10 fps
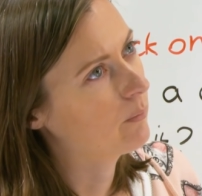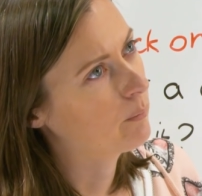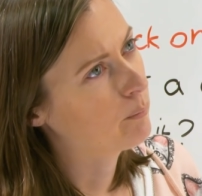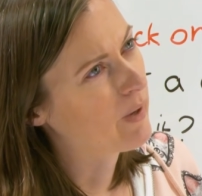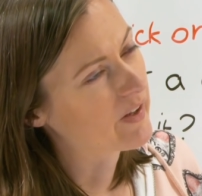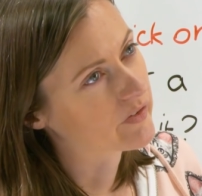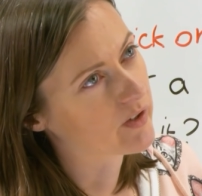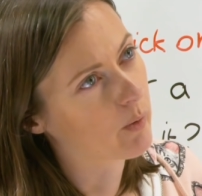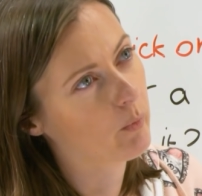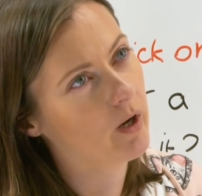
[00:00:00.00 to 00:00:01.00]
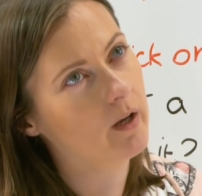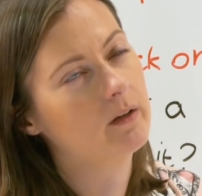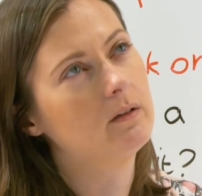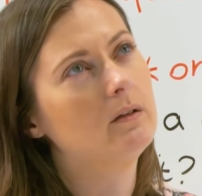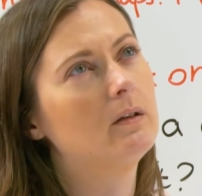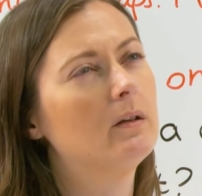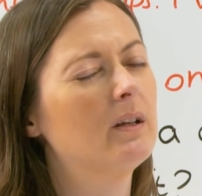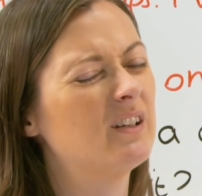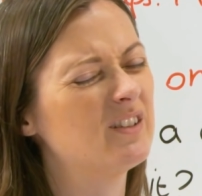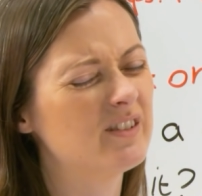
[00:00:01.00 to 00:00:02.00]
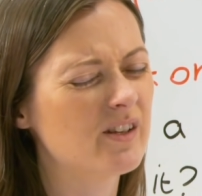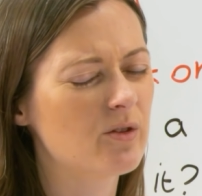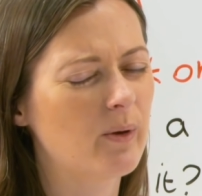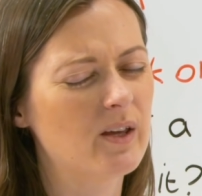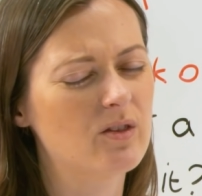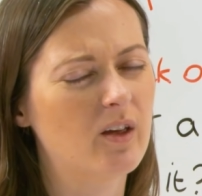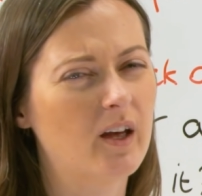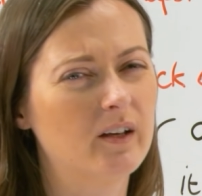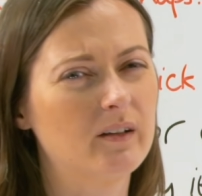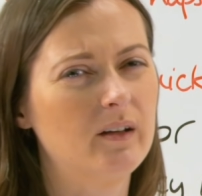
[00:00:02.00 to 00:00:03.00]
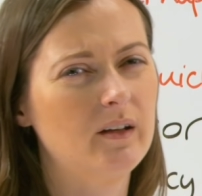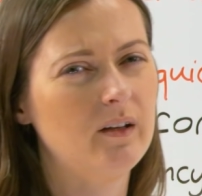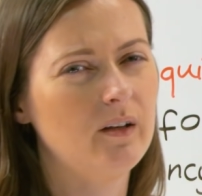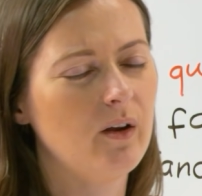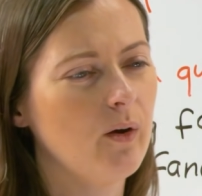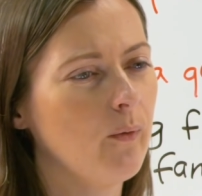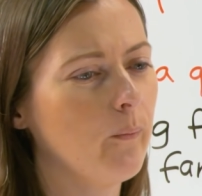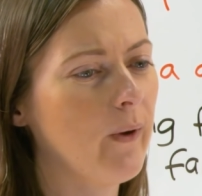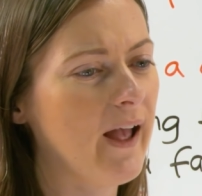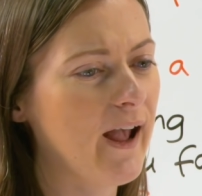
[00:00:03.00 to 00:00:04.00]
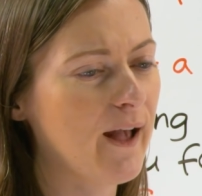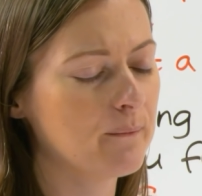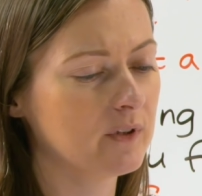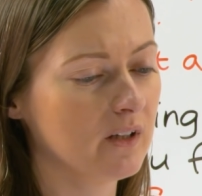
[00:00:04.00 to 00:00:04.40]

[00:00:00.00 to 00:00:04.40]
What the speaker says: met someone in a situation where